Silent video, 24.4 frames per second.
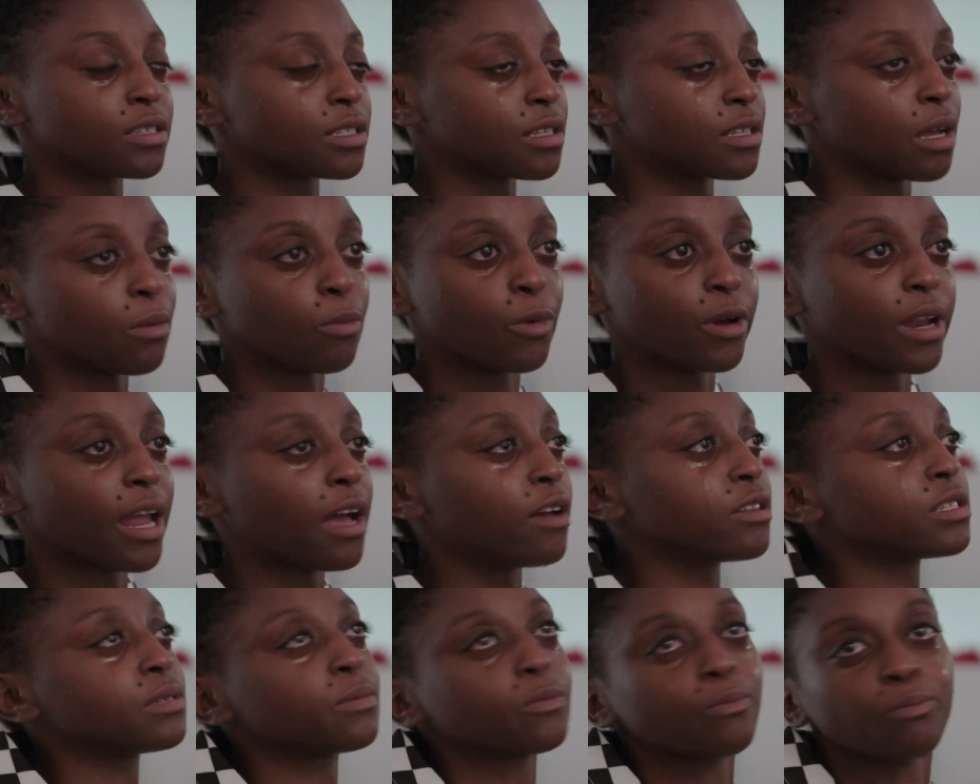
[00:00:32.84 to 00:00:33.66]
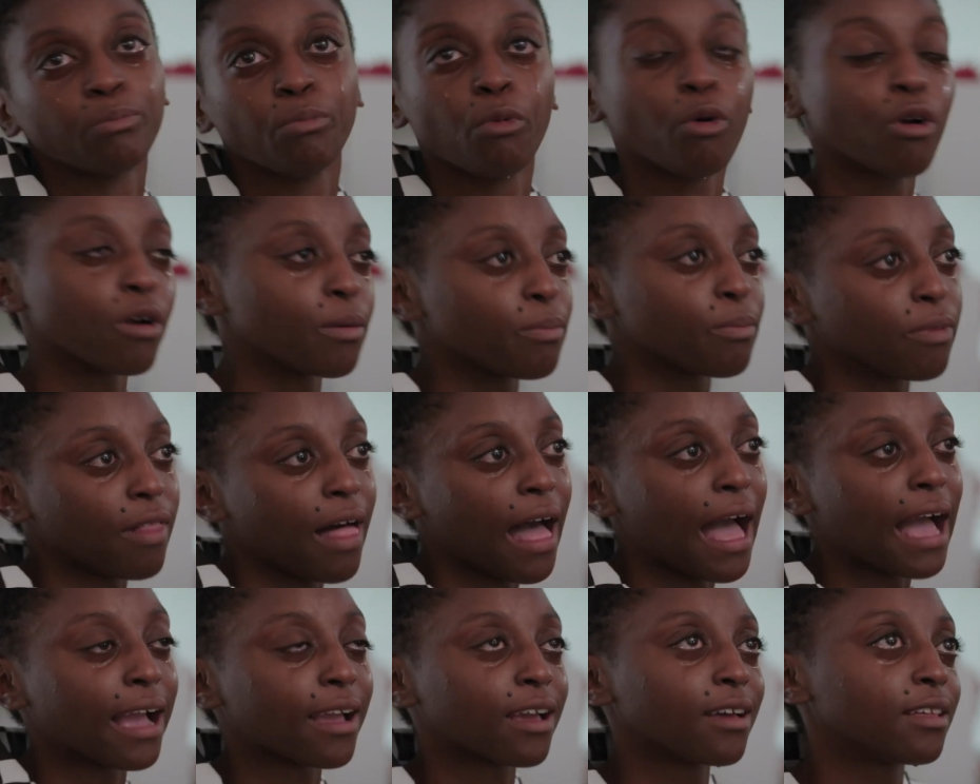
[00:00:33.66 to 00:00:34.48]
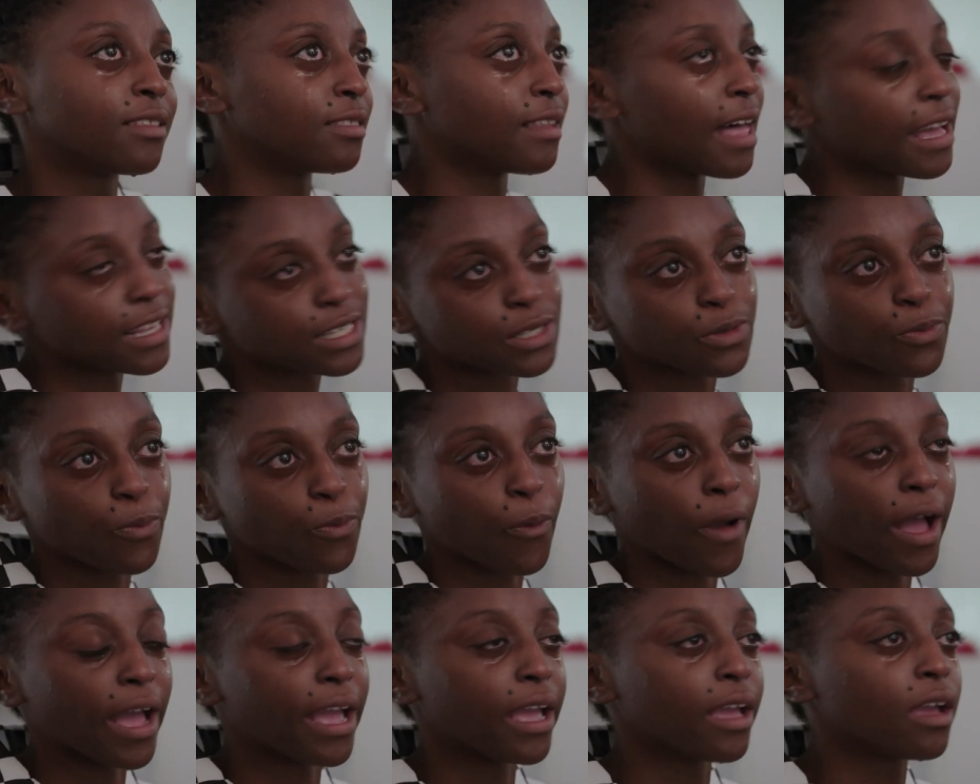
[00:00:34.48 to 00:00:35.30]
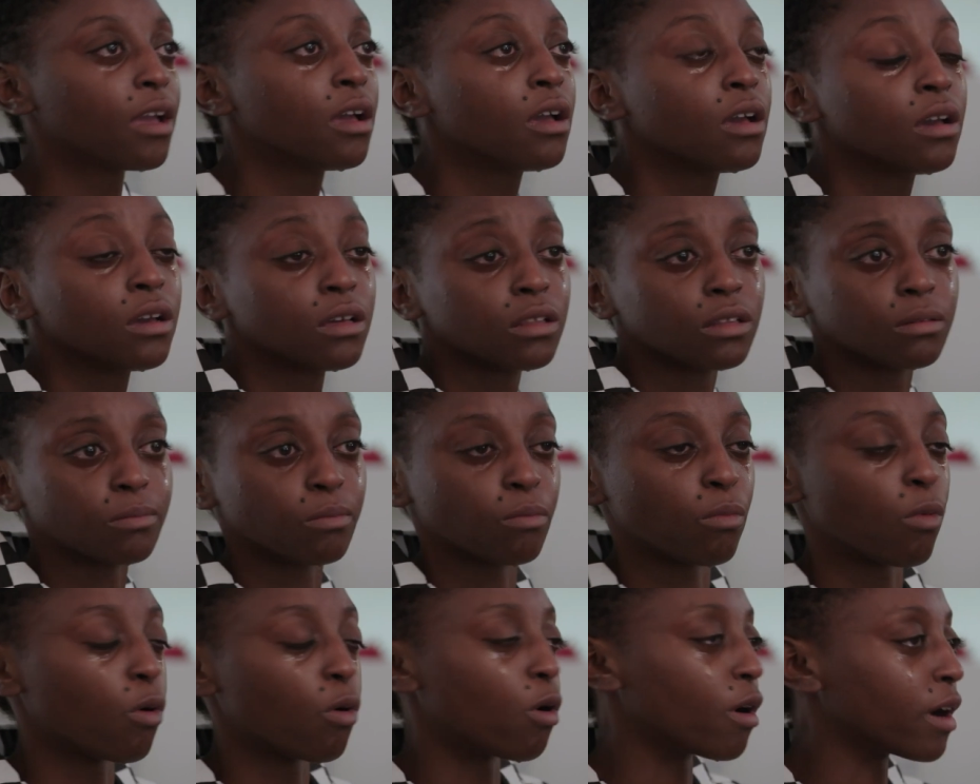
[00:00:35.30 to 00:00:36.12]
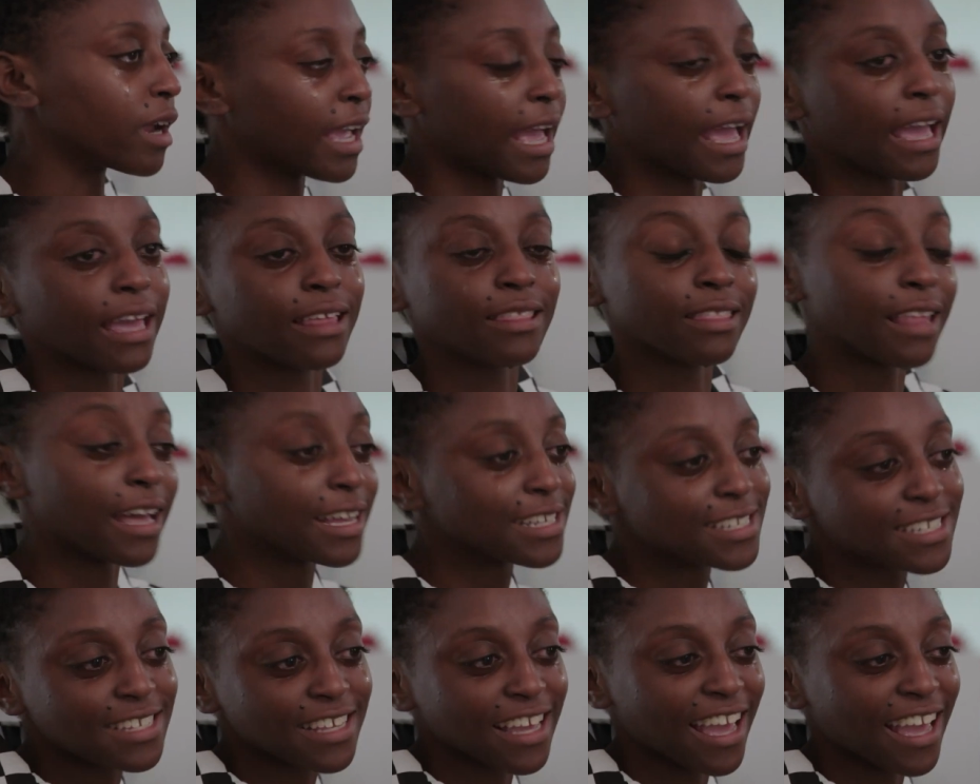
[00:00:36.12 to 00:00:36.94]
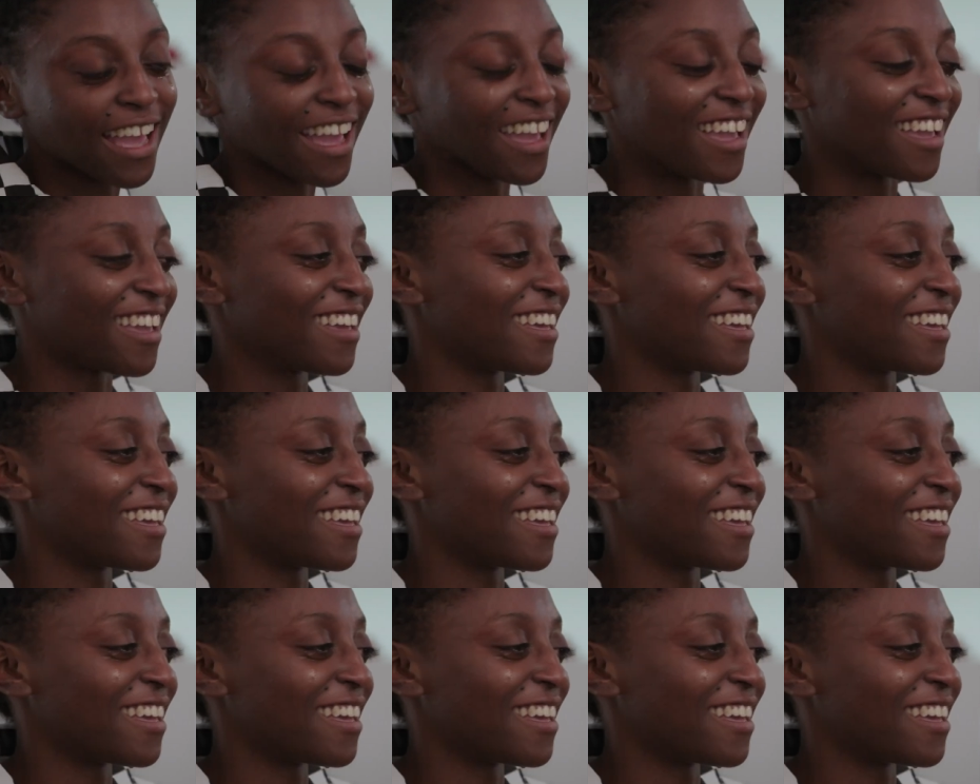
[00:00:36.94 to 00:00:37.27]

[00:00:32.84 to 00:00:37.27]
someone else, more black, less white, more gay, less gay.